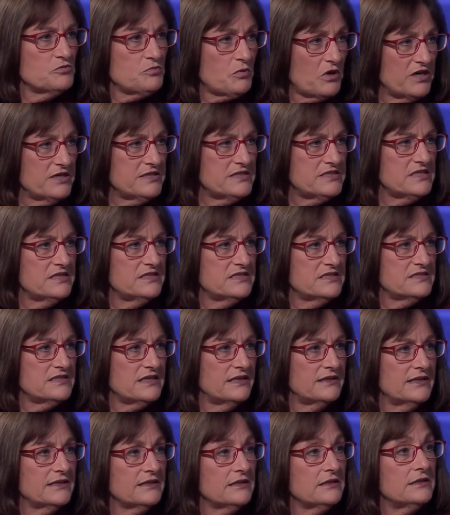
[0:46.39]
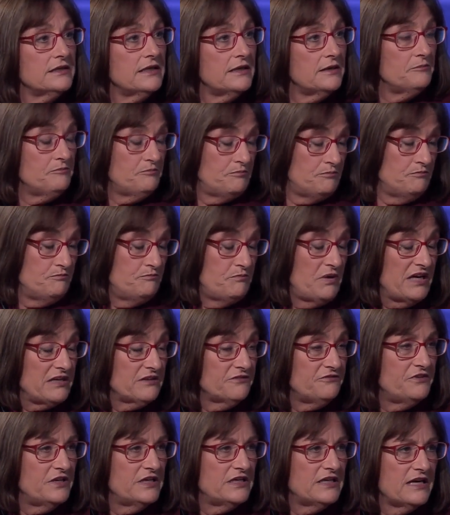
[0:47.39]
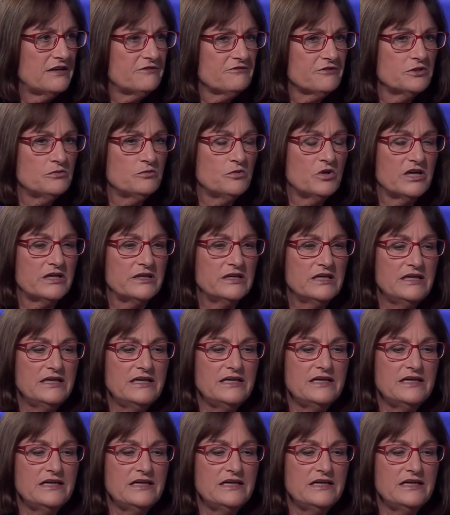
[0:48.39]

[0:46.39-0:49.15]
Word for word: prices and it'll benefit everyone.